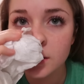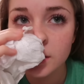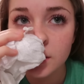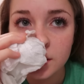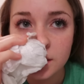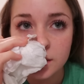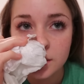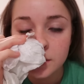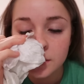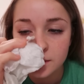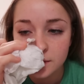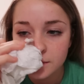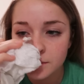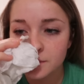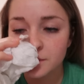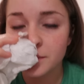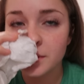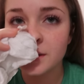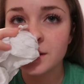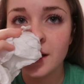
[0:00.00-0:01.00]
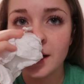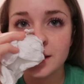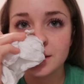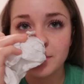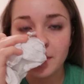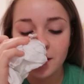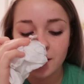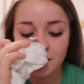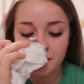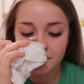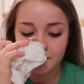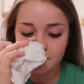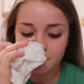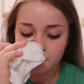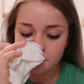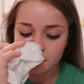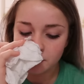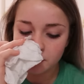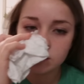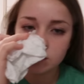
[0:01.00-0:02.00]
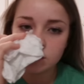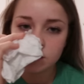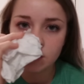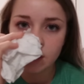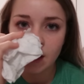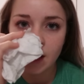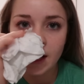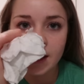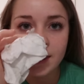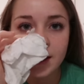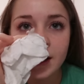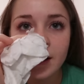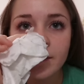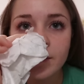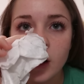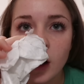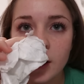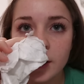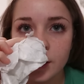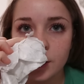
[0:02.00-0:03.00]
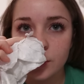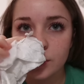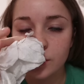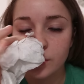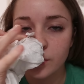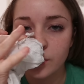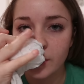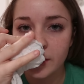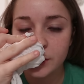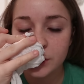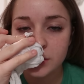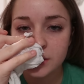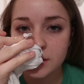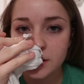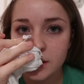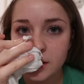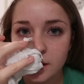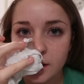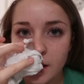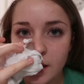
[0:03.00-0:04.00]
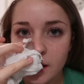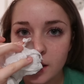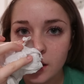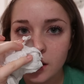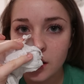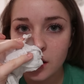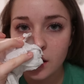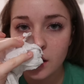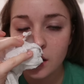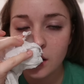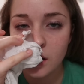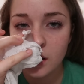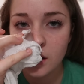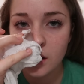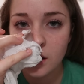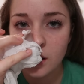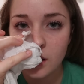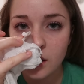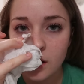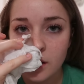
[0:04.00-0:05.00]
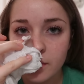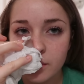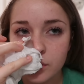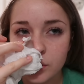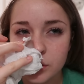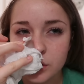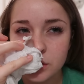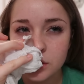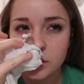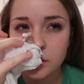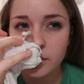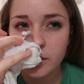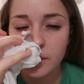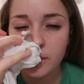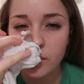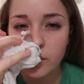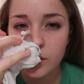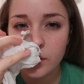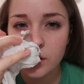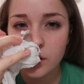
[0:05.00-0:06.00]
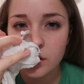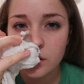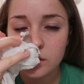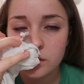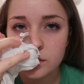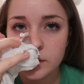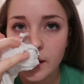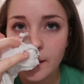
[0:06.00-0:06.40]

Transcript: I'm gonna put the ice back on it. I think I've got it through. I just need to like push a little bit more, you know?